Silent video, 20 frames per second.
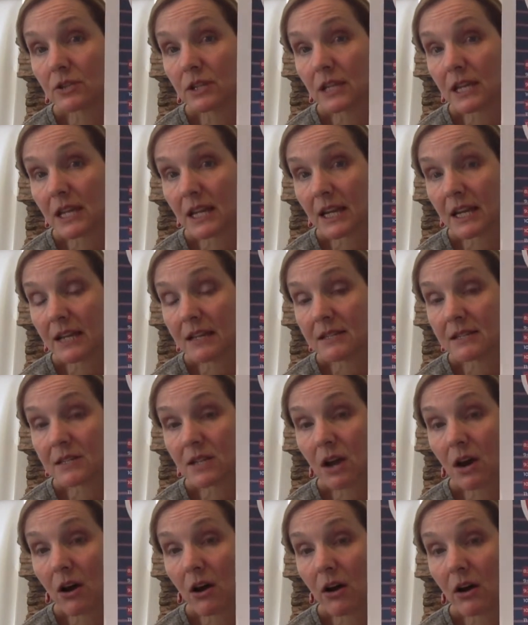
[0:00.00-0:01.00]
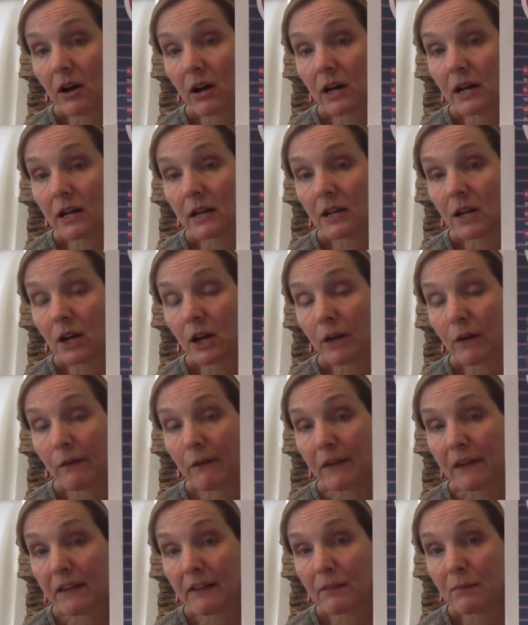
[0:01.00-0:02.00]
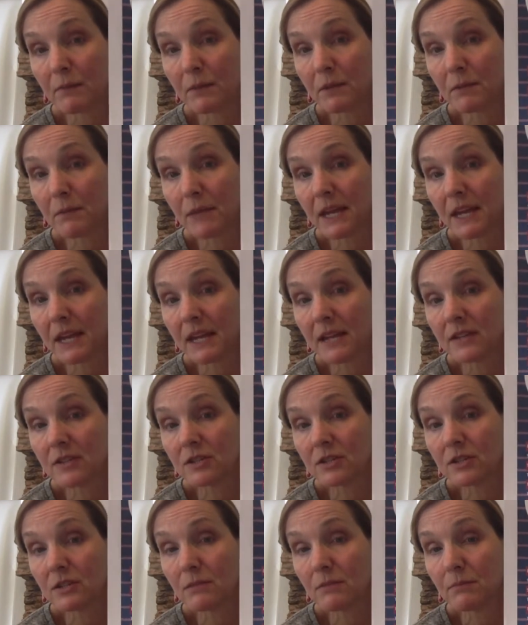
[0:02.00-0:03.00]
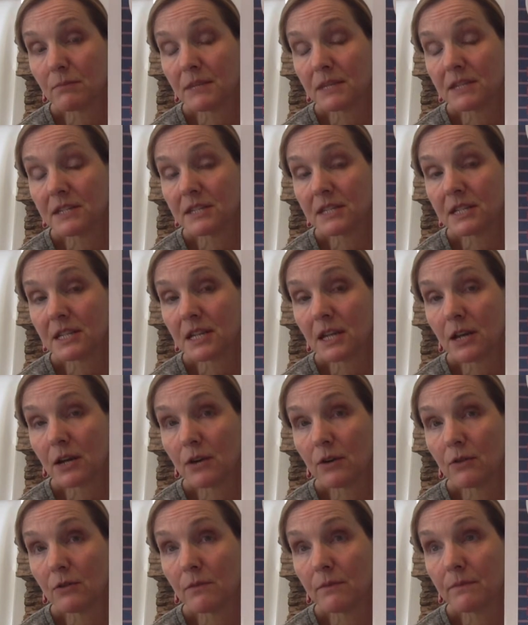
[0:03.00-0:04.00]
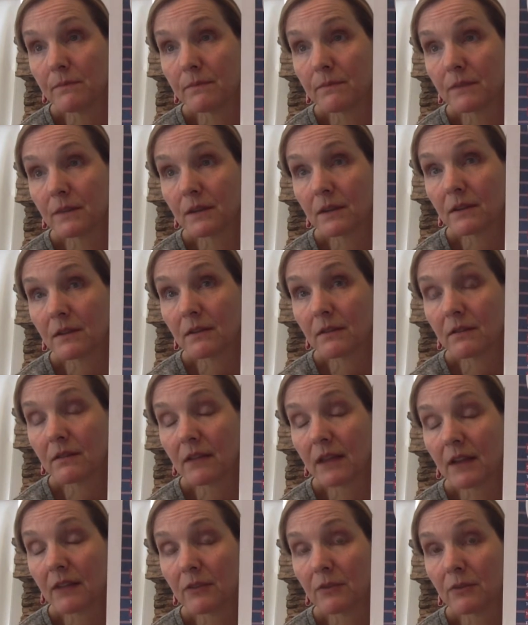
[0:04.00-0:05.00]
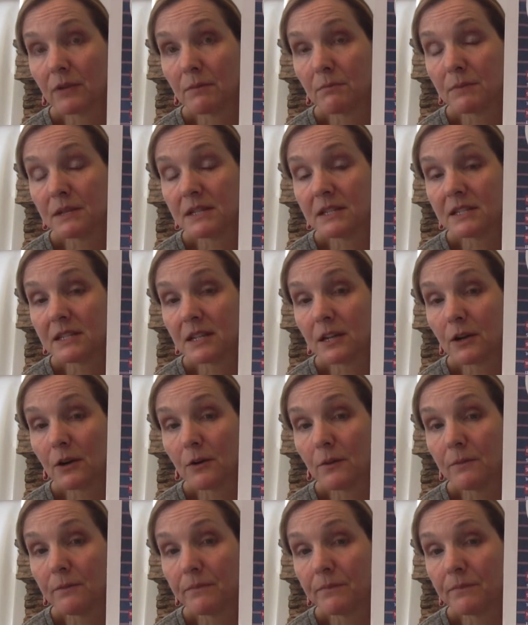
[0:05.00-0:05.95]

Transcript: Again, it's on our Facebook page, PTO, San Loren PTO.